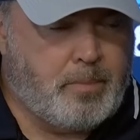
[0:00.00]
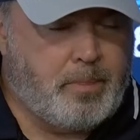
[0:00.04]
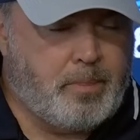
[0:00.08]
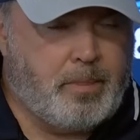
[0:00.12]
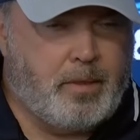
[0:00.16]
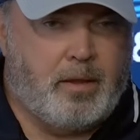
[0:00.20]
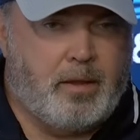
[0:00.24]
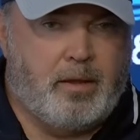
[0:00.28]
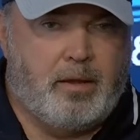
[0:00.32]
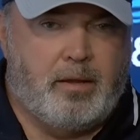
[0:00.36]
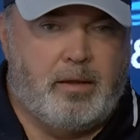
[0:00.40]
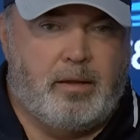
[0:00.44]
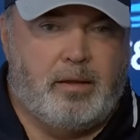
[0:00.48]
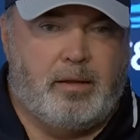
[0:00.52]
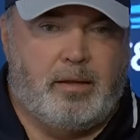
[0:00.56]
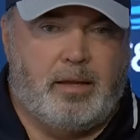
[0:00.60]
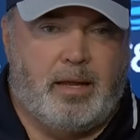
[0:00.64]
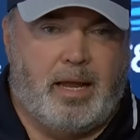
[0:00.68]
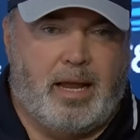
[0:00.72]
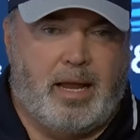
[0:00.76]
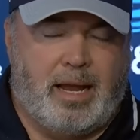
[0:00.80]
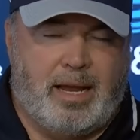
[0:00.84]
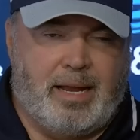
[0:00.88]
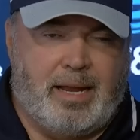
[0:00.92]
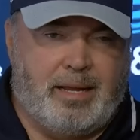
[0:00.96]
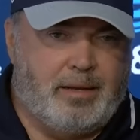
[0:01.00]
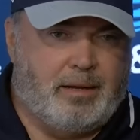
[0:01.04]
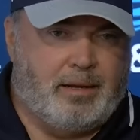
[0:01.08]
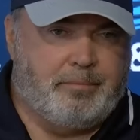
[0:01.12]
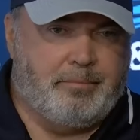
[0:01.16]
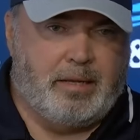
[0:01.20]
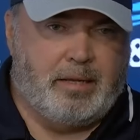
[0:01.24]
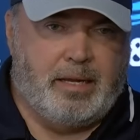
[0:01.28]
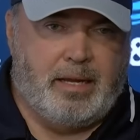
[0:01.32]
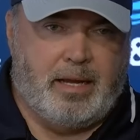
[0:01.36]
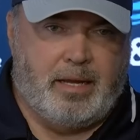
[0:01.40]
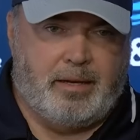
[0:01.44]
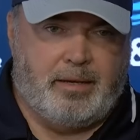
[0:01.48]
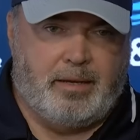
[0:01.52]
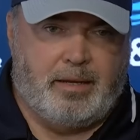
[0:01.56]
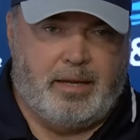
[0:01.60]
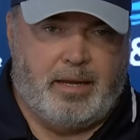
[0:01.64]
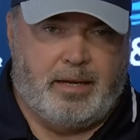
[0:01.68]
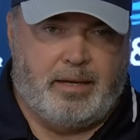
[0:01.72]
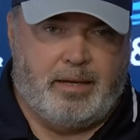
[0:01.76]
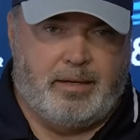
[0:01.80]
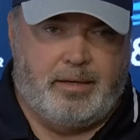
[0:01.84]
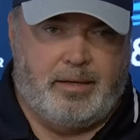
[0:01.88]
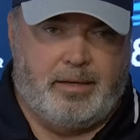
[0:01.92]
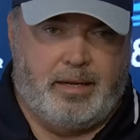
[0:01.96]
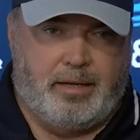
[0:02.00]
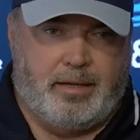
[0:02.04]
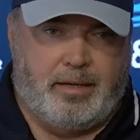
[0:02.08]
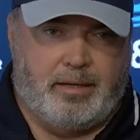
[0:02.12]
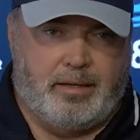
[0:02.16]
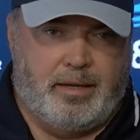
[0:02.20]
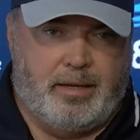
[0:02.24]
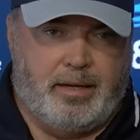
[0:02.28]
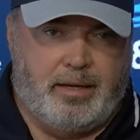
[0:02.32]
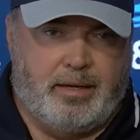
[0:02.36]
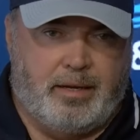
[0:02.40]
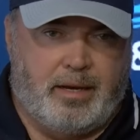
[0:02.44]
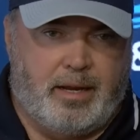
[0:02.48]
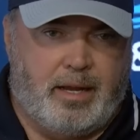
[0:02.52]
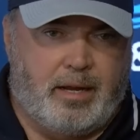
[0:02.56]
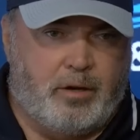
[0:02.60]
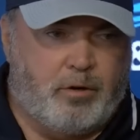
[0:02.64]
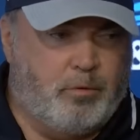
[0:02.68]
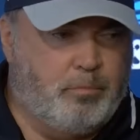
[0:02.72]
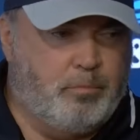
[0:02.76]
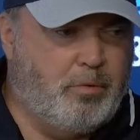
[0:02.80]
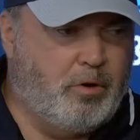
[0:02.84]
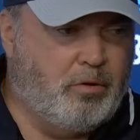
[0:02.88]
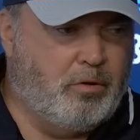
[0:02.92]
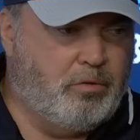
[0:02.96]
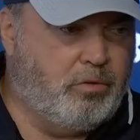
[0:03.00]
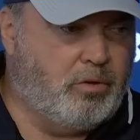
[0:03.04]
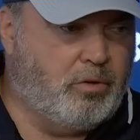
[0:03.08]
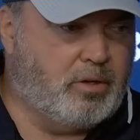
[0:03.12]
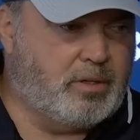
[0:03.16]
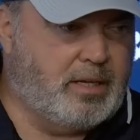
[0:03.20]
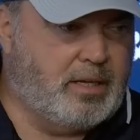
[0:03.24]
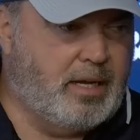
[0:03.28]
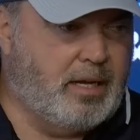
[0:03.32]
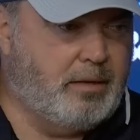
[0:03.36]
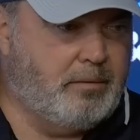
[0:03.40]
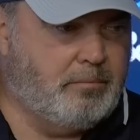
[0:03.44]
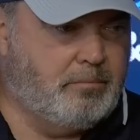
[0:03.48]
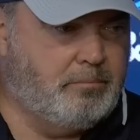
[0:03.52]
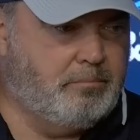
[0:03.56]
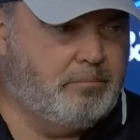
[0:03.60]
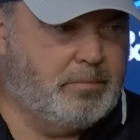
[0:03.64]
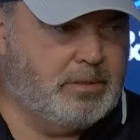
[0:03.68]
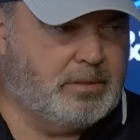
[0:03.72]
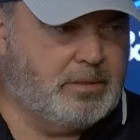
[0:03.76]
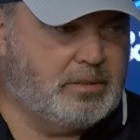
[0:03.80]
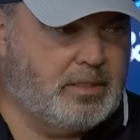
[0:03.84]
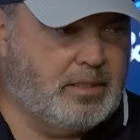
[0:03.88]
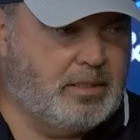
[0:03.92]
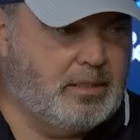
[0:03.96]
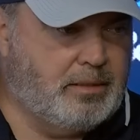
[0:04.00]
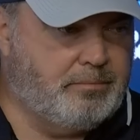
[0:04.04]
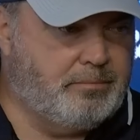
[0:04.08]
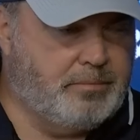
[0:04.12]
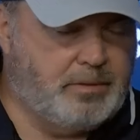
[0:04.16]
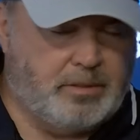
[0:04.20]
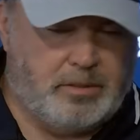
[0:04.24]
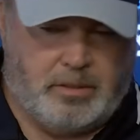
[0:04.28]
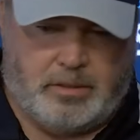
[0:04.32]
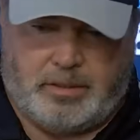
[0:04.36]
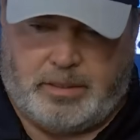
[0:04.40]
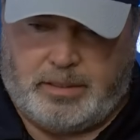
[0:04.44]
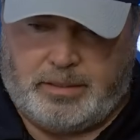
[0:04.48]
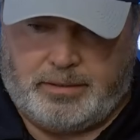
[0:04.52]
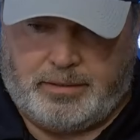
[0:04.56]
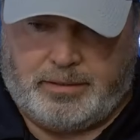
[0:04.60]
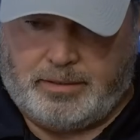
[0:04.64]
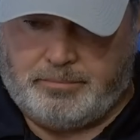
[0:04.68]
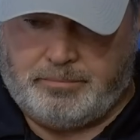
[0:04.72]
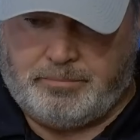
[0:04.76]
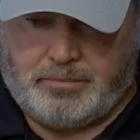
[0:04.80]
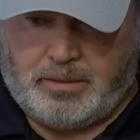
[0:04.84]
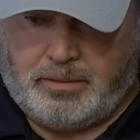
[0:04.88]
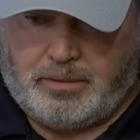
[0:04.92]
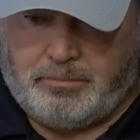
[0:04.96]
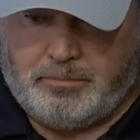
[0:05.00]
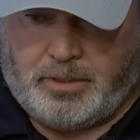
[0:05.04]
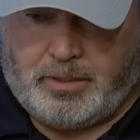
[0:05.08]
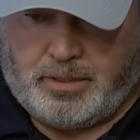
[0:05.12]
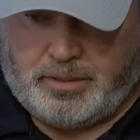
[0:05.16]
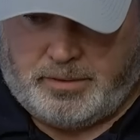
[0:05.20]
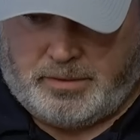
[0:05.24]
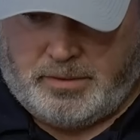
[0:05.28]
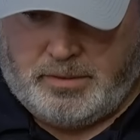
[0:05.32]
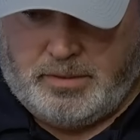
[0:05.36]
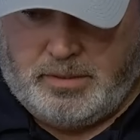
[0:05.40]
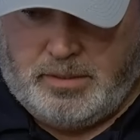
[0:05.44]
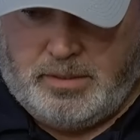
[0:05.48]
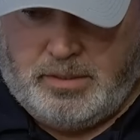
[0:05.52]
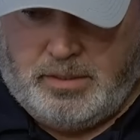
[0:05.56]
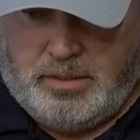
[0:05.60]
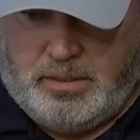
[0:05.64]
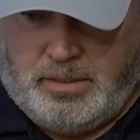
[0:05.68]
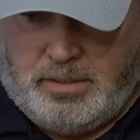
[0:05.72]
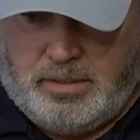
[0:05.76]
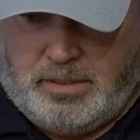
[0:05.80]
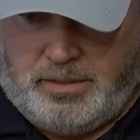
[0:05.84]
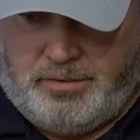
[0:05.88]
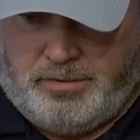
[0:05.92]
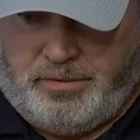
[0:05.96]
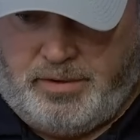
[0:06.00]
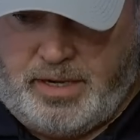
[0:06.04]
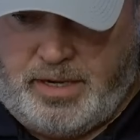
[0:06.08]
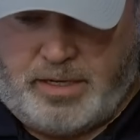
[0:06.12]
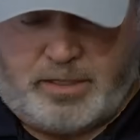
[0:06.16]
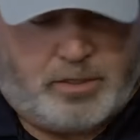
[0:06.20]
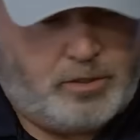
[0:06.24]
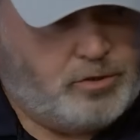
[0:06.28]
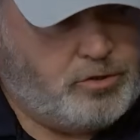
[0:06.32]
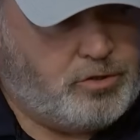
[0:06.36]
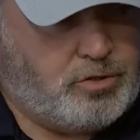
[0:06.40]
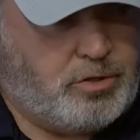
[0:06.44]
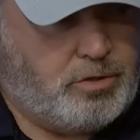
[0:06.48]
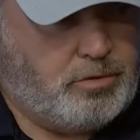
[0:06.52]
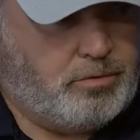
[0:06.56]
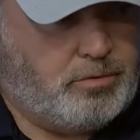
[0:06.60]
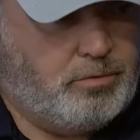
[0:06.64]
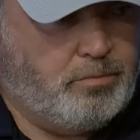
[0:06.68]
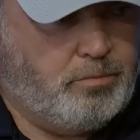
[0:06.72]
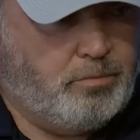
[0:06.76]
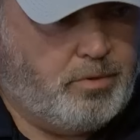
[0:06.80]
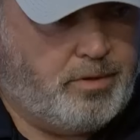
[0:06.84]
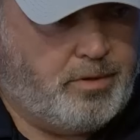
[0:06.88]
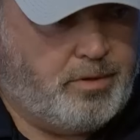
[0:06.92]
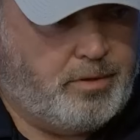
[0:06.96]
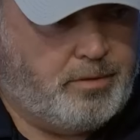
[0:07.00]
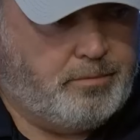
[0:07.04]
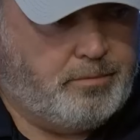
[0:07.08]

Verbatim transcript: but he had a knee and an ankle both looked at, but you know, I'm not of high concern with it.